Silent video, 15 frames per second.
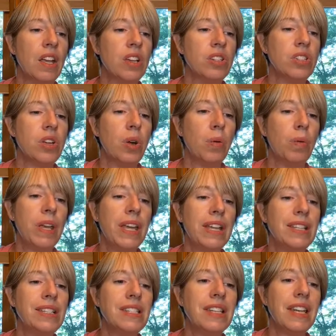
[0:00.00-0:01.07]
So we
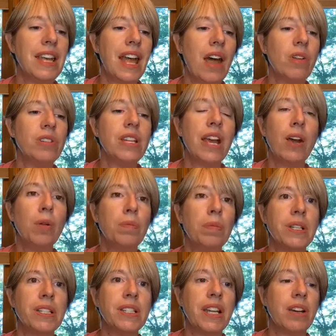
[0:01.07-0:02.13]
can see how
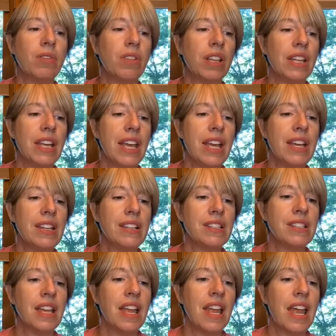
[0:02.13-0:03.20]
terrible sin really
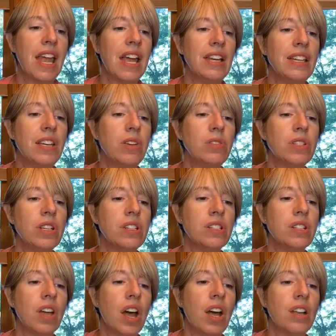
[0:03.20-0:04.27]
is. It uses
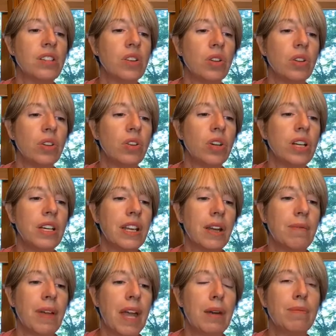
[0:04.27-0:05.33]
God's good
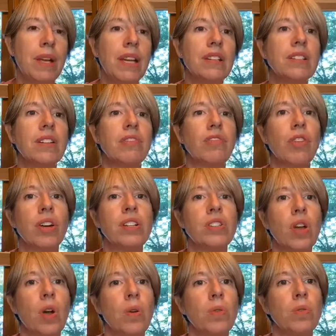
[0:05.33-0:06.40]
commandment for its
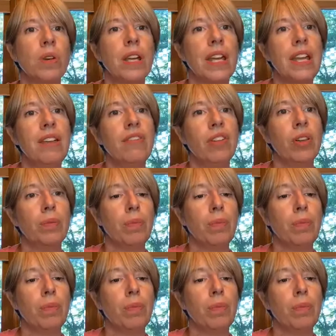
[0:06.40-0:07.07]
own evil